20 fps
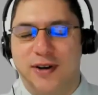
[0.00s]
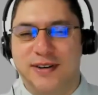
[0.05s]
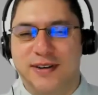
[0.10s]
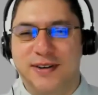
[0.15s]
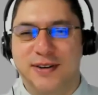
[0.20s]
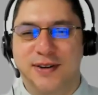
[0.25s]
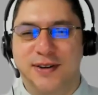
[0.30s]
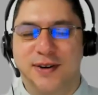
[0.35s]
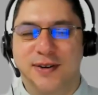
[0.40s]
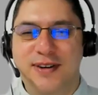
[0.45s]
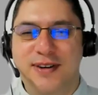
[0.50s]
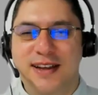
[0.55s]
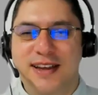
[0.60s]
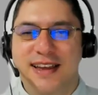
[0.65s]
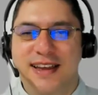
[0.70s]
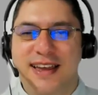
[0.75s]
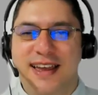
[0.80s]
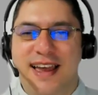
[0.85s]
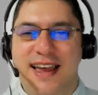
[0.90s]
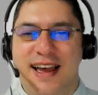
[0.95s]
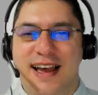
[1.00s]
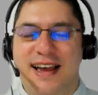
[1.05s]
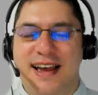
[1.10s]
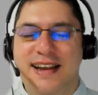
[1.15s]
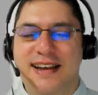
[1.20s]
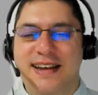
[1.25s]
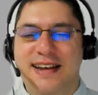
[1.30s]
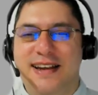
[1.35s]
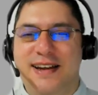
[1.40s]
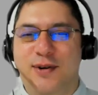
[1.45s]
you know.
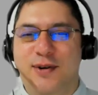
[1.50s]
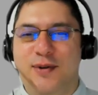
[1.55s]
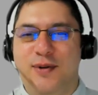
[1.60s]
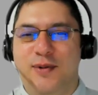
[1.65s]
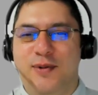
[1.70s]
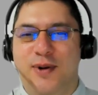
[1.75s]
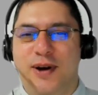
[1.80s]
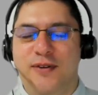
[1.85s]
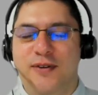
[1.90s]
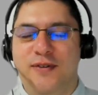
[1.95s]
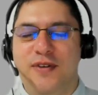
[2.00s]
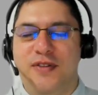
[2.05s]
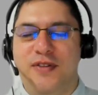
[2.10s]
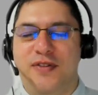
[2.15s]
And uh, one of the